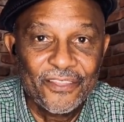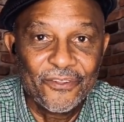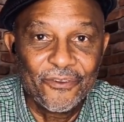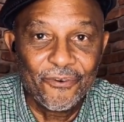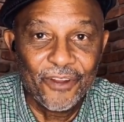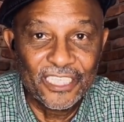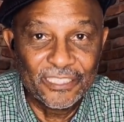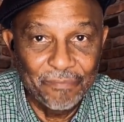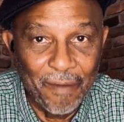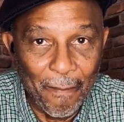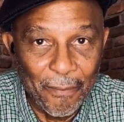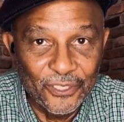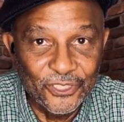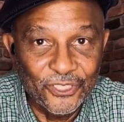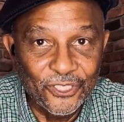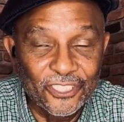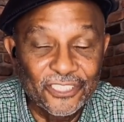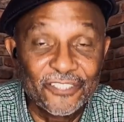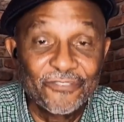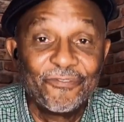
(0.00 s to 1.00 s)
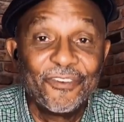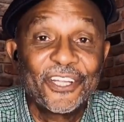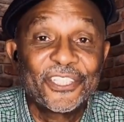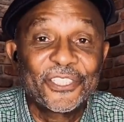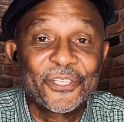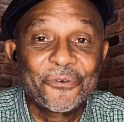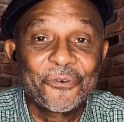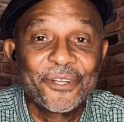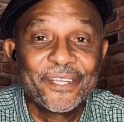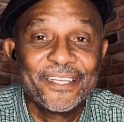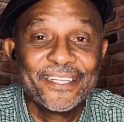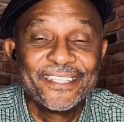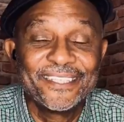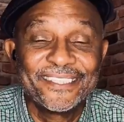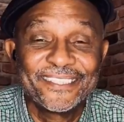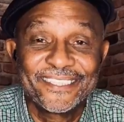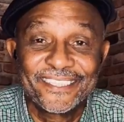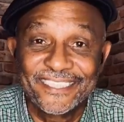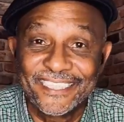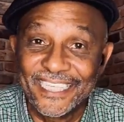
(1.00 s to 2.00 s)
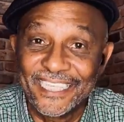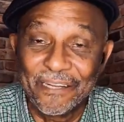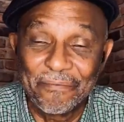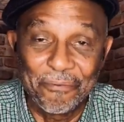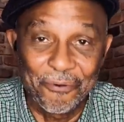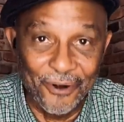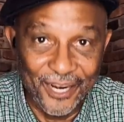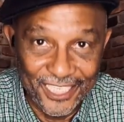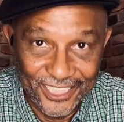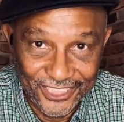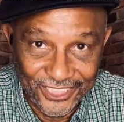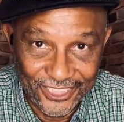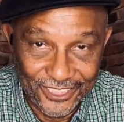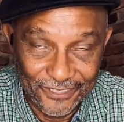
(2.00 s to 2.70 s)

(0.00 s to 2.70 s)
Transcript: Grace Bible Church Victory Celebration.